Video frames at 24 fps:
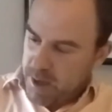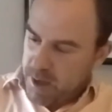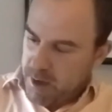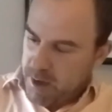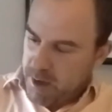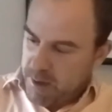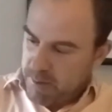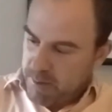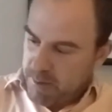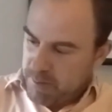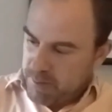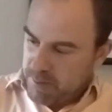
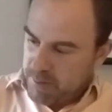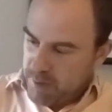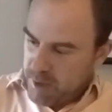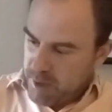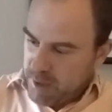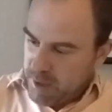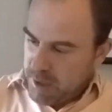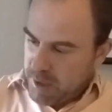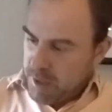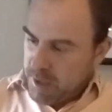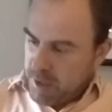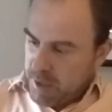Um,
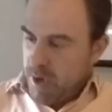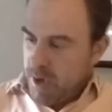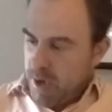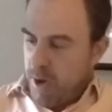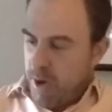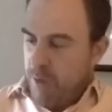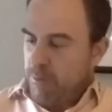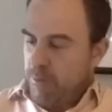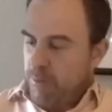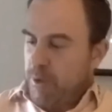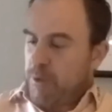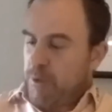
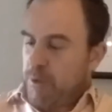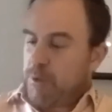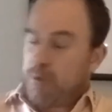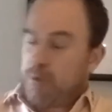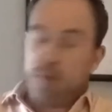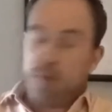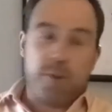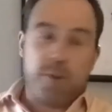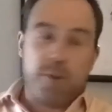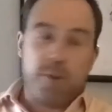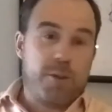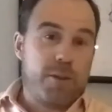I'll run
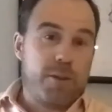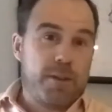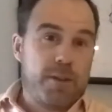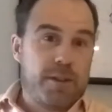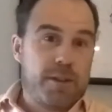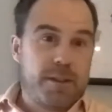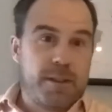through